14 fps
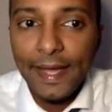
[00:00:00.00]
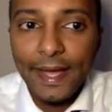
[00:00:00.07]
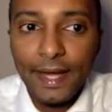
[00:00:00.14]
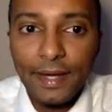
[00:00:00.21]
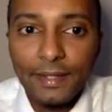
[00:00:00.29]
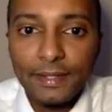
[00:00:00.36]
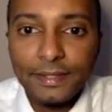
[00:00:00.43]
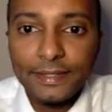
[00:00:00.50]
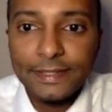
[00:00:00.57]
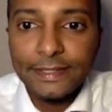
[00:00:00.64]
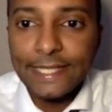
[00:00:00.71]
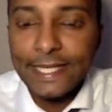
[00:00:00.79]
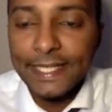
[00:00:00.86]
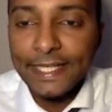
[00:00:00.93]
Our
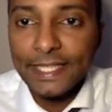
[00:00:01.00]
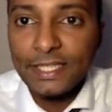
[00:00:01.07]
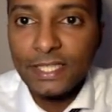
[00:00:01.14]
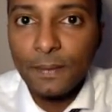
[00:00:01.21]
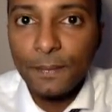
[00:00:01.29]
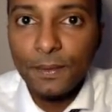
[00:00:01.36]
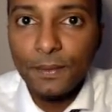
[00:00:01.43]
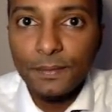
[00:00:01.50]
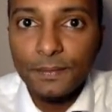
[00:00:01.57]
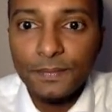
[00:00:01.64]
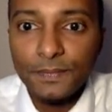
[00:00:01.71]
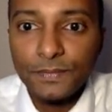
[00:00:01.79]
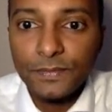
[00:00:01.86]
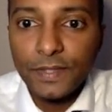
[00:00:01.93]
second example
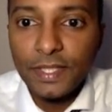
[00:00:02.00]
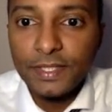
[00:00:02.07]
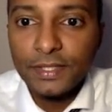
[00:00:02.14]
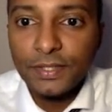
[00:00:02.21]
is